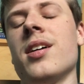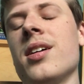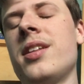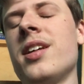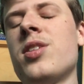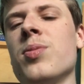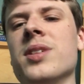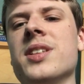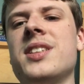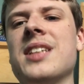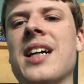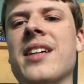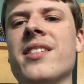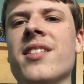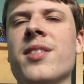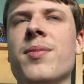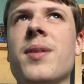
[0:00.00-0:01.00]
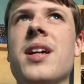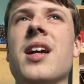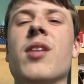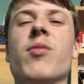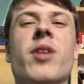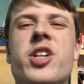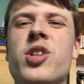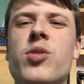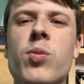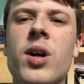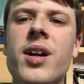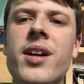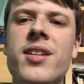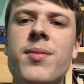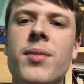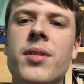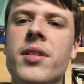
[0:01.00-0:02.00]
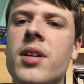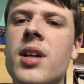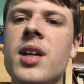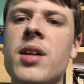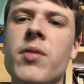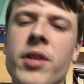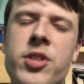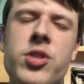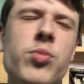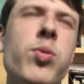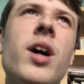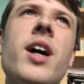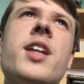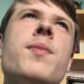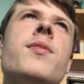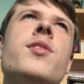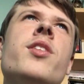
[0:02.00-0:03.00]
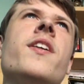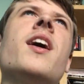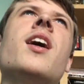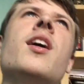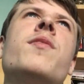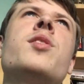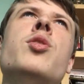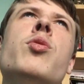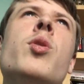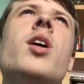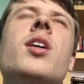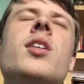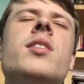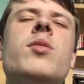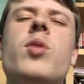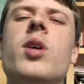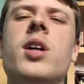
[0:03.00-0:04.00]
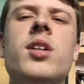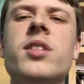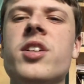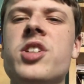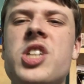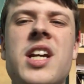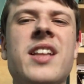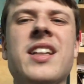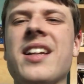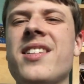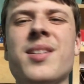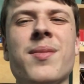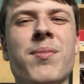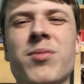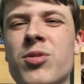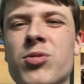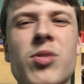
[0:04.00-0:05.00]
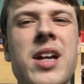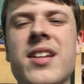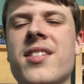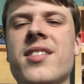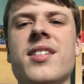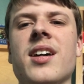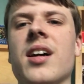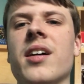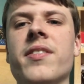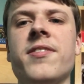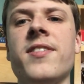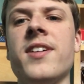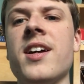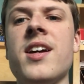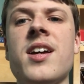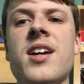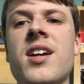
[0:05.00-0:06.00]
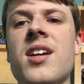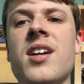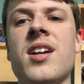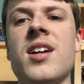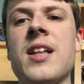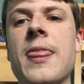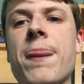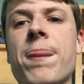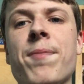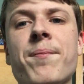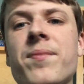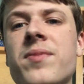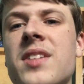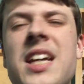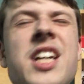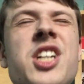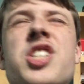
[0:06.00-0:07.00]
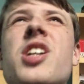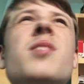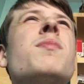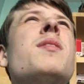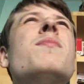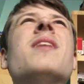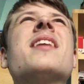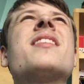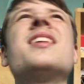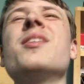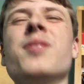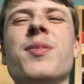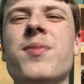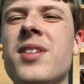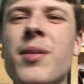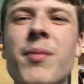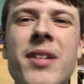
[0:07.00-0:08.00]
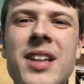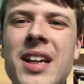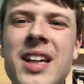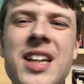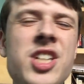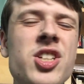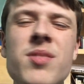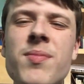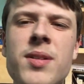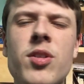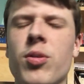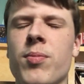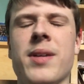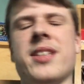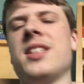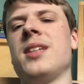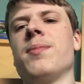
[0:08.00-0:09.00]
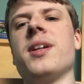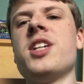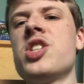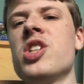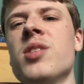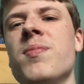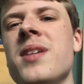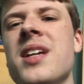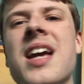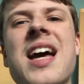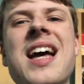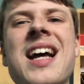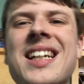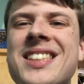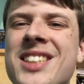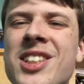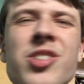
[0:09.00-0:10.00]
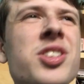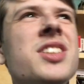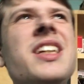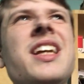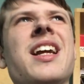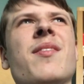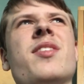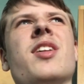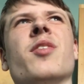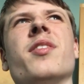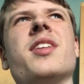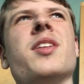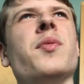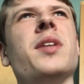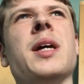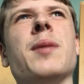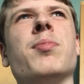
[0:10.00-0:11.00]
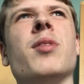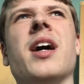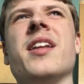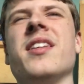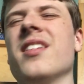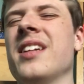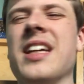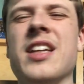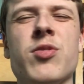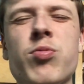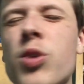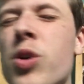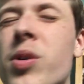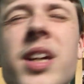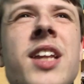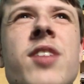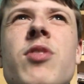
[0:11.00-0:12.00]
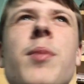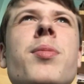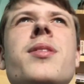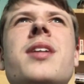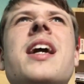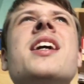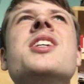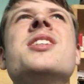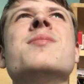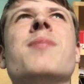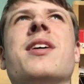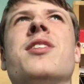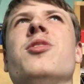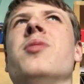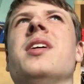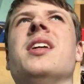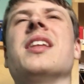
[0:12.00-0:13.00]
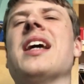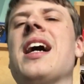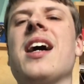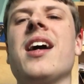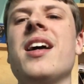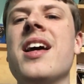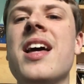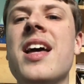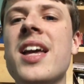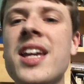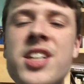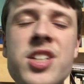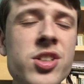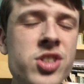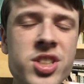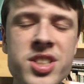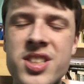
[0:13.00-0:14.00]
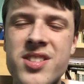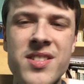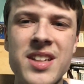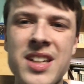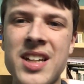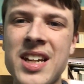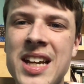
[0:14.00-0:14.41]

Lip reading: this one saddens me, Richard Wiseman. Richard Wiseman's the guy of Quirkology, and that's some great stuff. He shouldn't be messing with someone like... He shouldn't be associating himself with someone like Brian Dunn. He's ruining his reputation by doing that. He should just